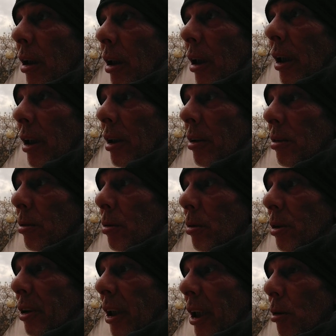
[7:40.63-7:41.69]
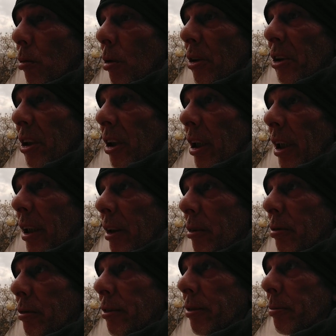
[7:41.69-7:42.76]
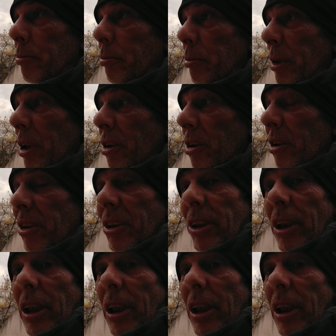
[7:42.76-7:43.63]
I like to sky watching, like pictures.